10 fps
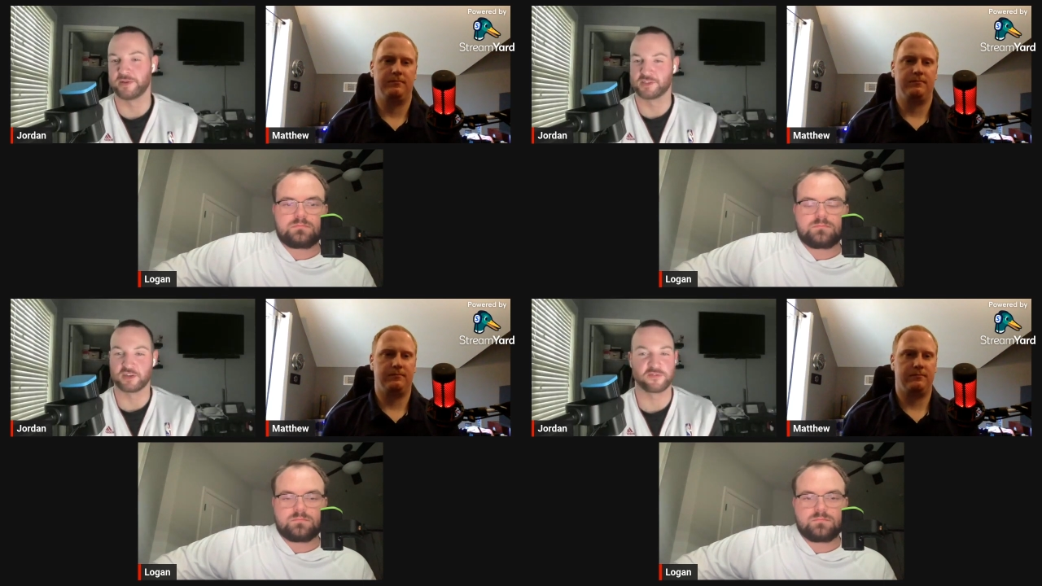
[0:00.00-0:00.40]

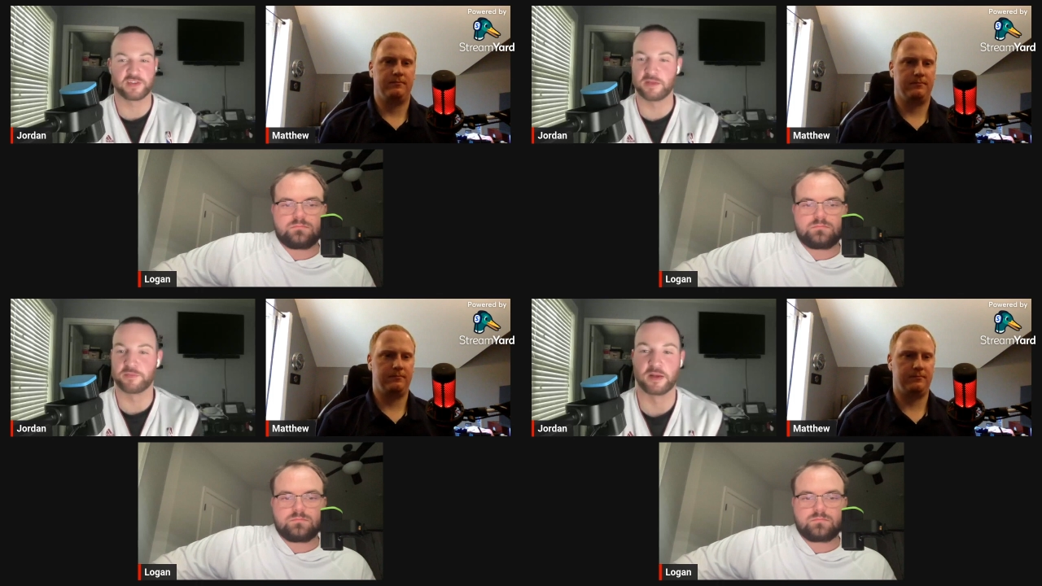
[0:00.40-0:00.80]
Speaker 1: Make sure you're
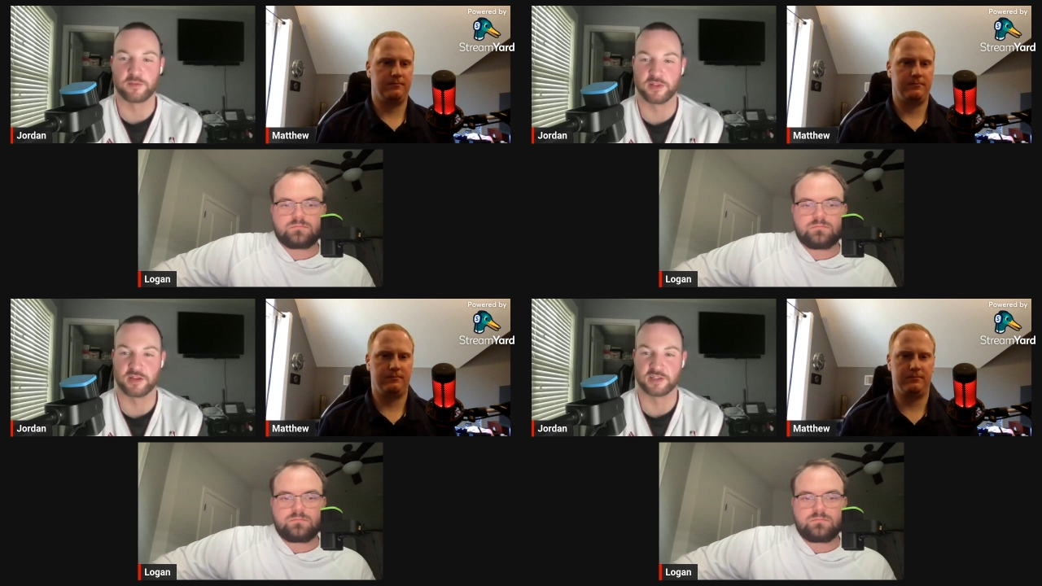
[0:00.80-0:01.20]
keeping up
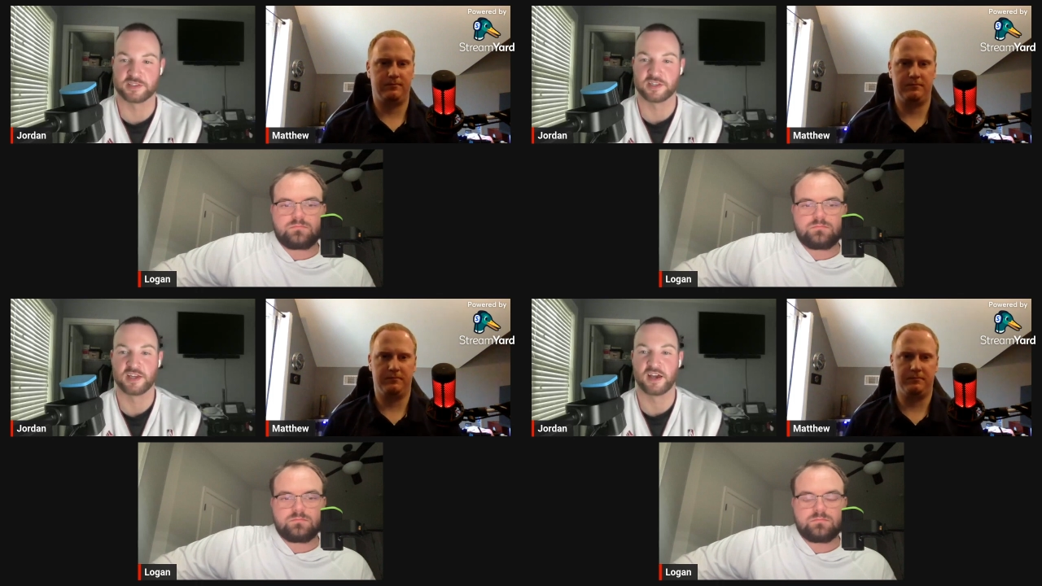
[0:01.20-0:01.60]
with
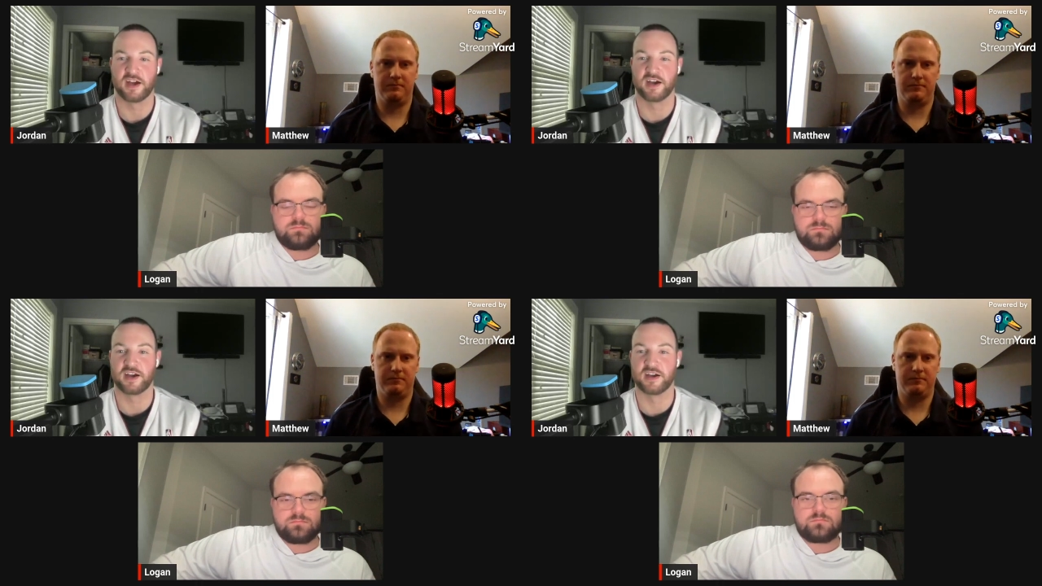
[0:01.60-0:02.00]
us.
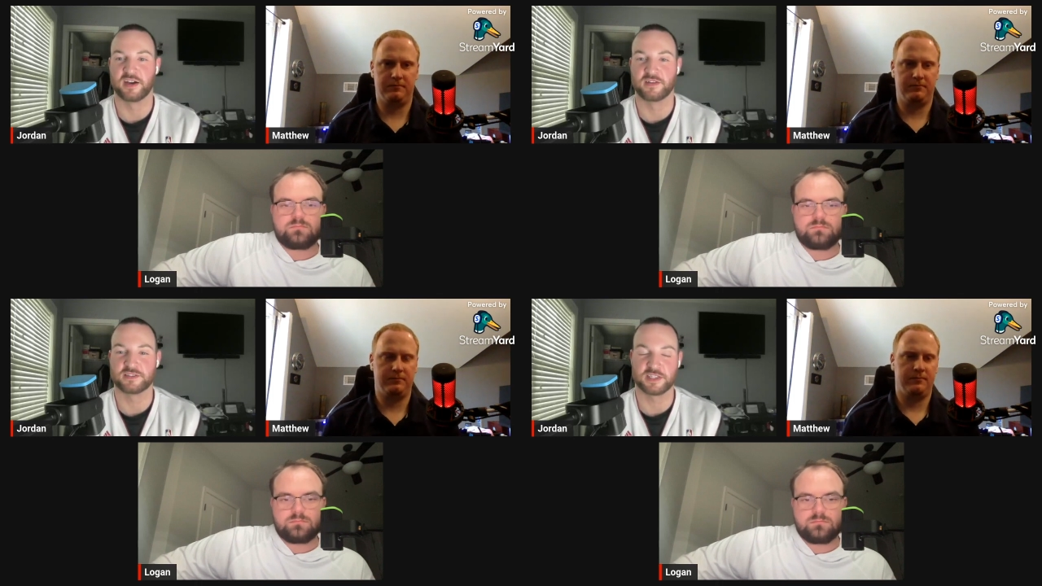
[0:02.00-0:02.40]

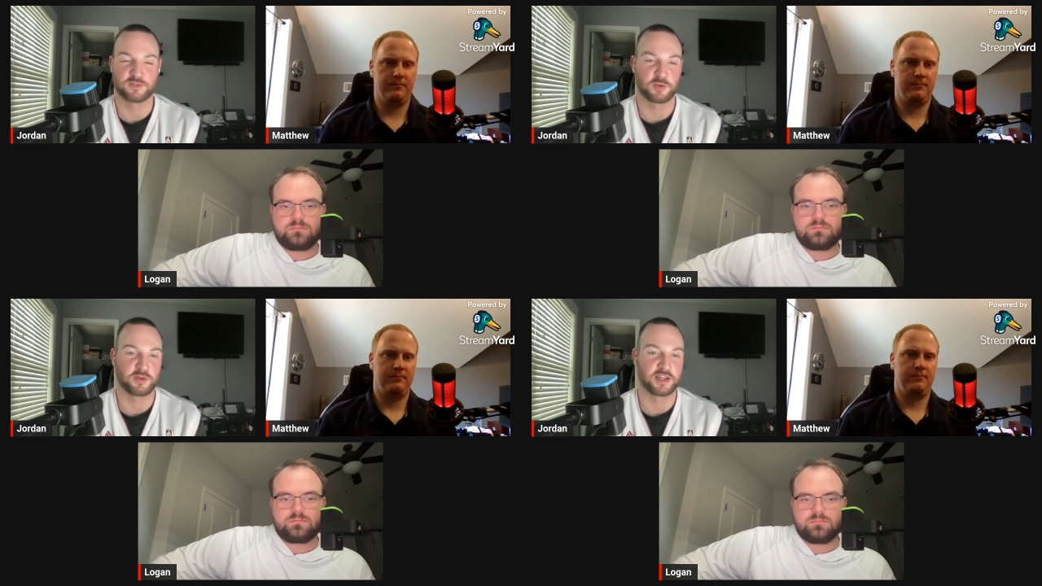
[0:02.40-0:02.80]
Since
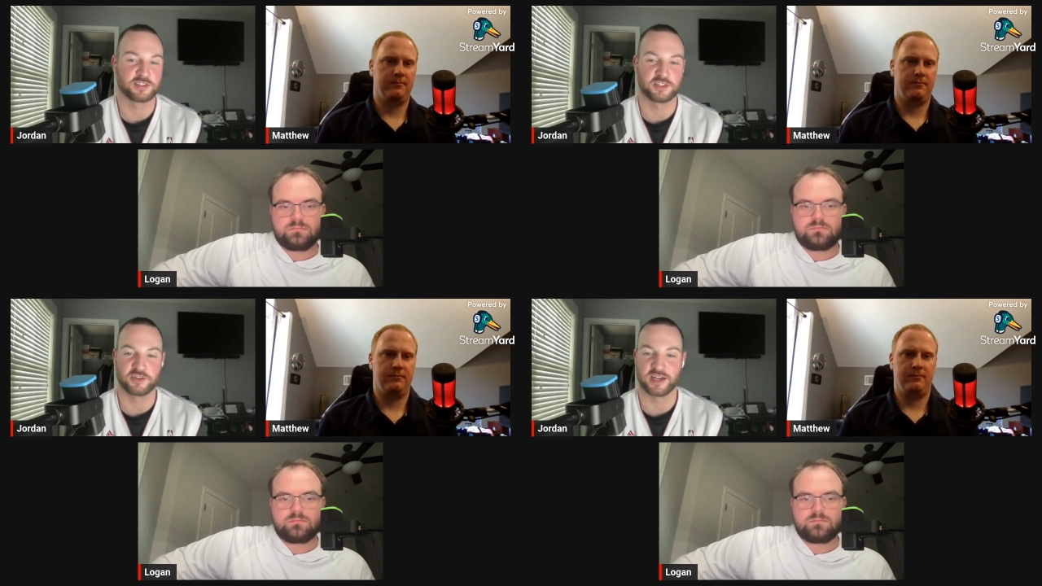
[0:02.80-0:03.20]
we will not
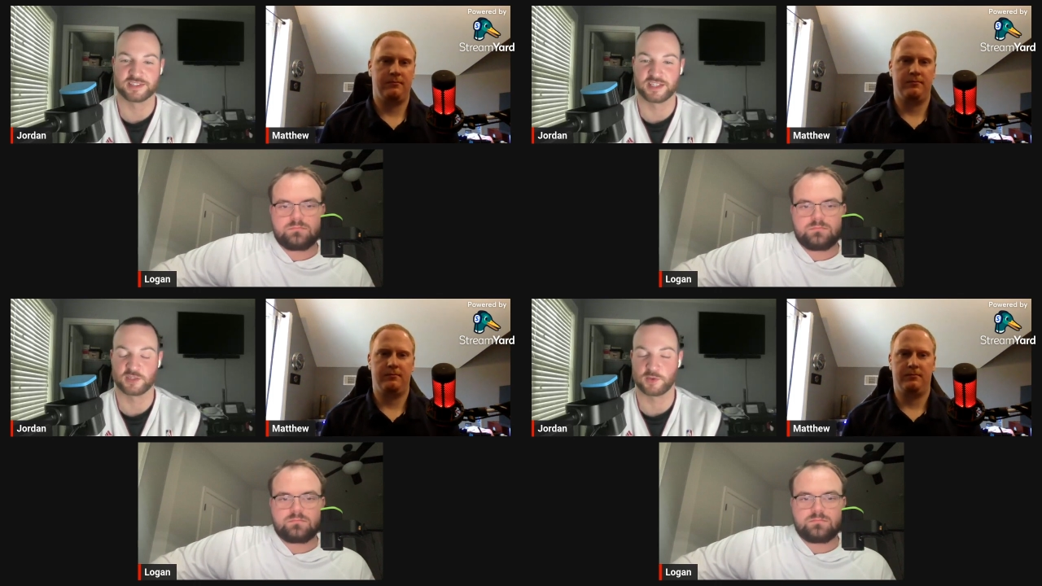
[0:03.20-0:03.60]
see you guys
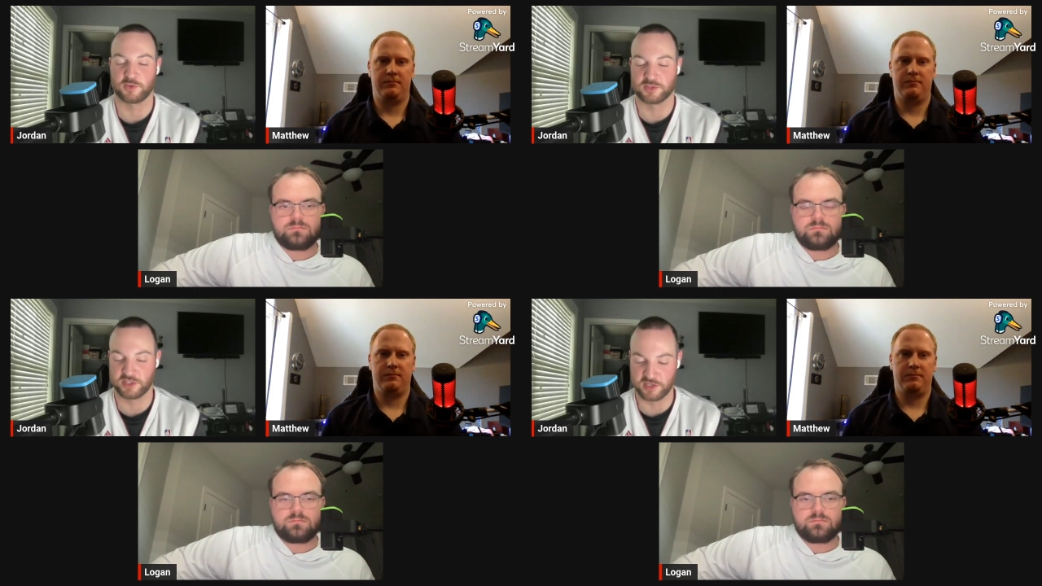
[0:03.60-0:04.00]
next week,
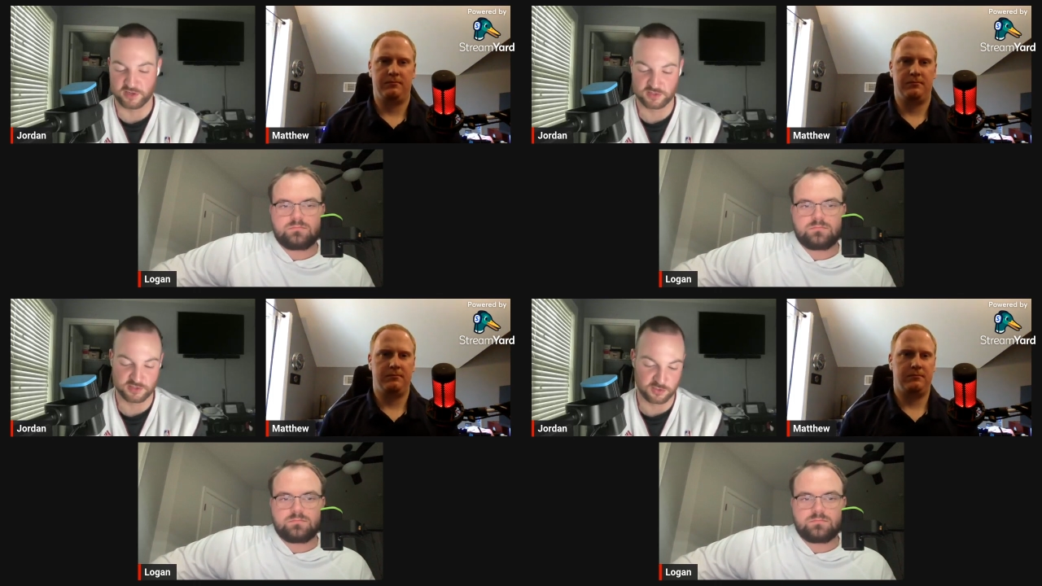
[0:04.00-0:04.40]
we'll see y'all
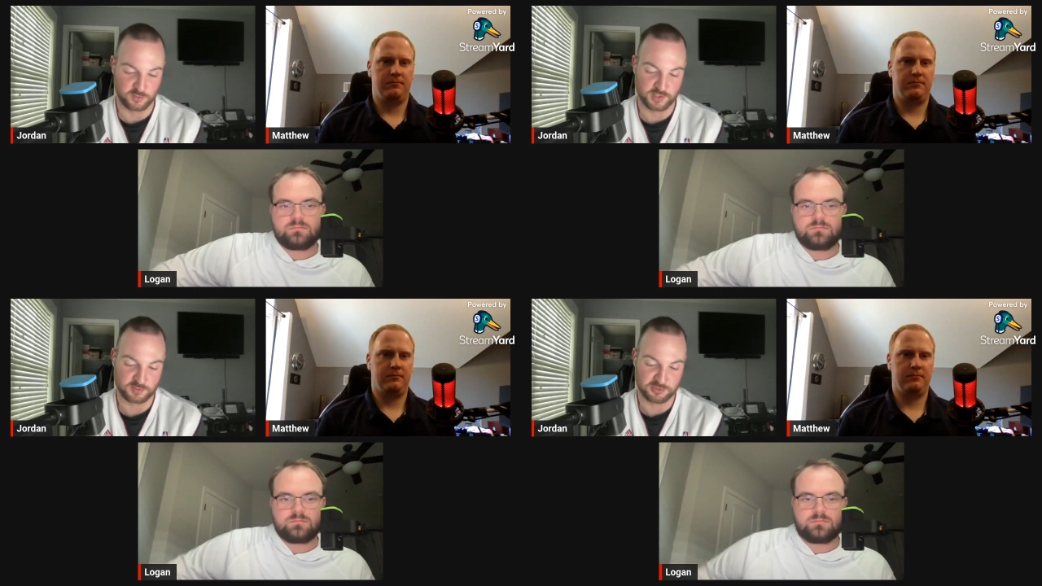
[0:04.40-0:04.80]
in 2
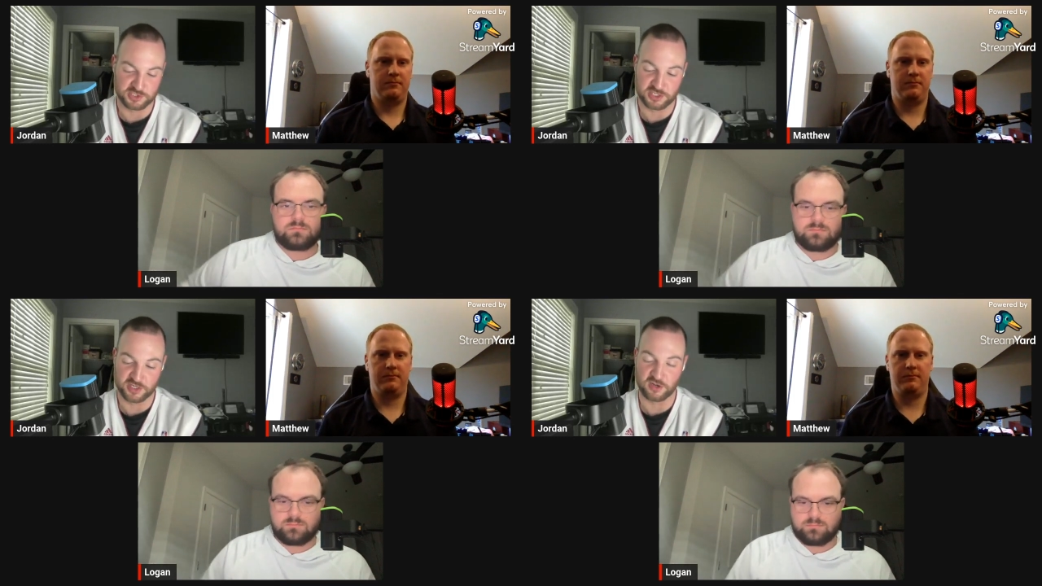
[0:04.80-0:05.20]
weeks.
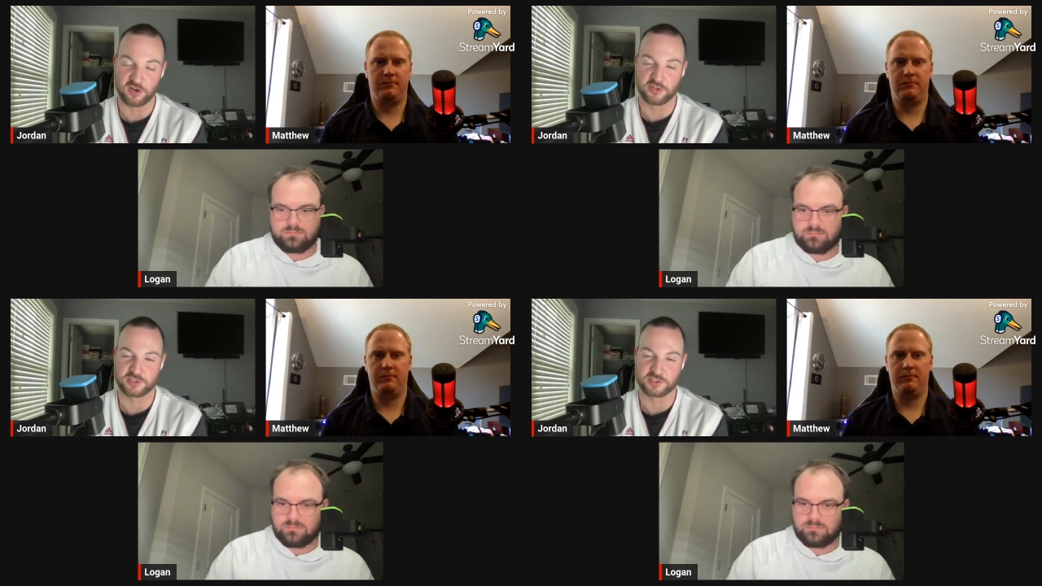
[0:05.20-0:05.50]
Appreciate all the